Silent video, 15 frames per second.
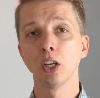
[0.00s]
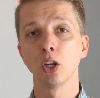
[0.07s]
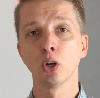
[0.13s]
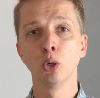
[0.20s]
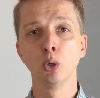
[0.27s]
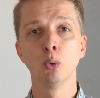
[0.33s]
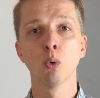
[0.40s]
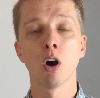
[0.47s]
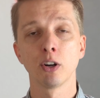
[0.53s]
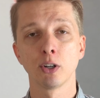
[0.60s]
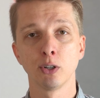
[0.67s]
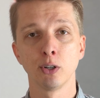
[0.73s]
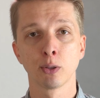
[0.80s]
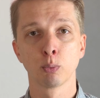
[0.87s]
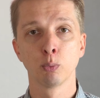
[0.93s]
who on
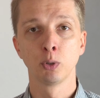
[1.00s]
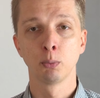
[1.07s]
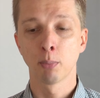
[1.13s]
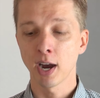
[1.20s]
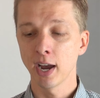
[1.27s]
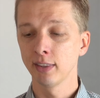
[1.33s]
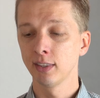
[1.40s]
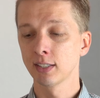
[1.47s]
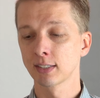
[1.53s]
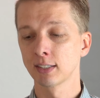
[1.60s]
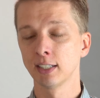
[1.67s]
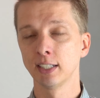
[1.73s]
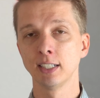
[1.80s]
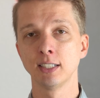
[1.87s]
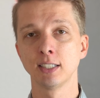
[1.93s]
earth would buy this
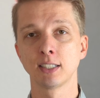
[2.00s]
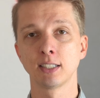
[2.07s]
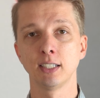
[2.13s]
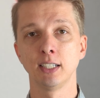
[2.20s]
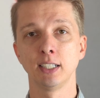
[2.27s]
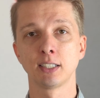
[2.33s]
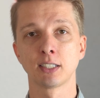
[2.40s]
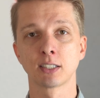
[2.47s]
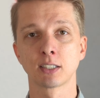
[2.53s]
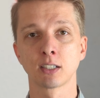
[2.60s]
lens? It's